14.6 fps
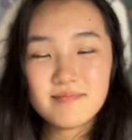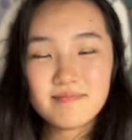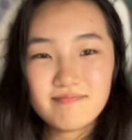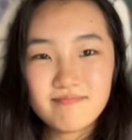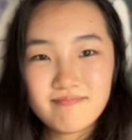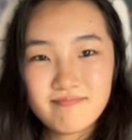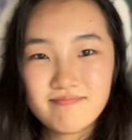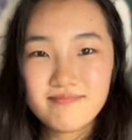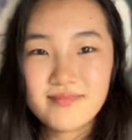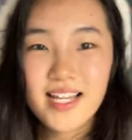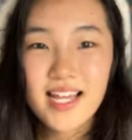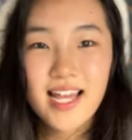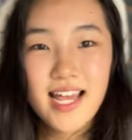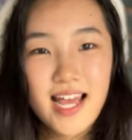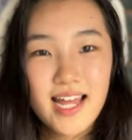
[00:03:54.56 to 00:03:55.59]

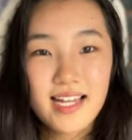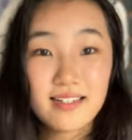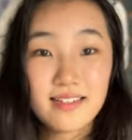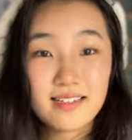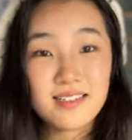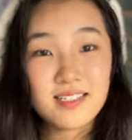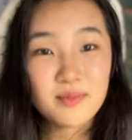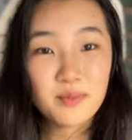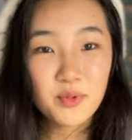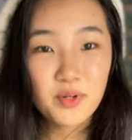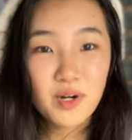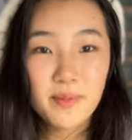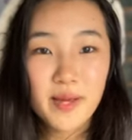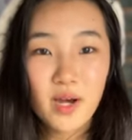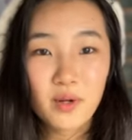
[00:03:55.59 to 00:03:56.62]
and learned more
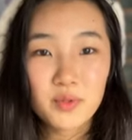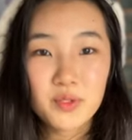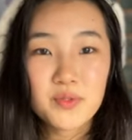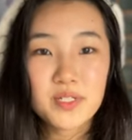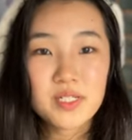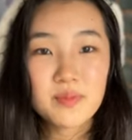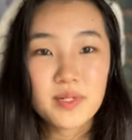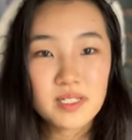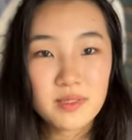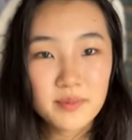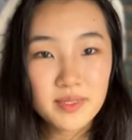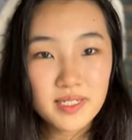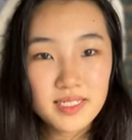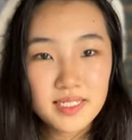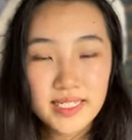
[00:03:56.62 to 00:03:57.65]
about
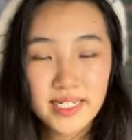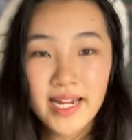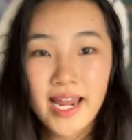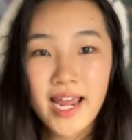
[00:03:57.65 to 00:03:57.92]
responsibility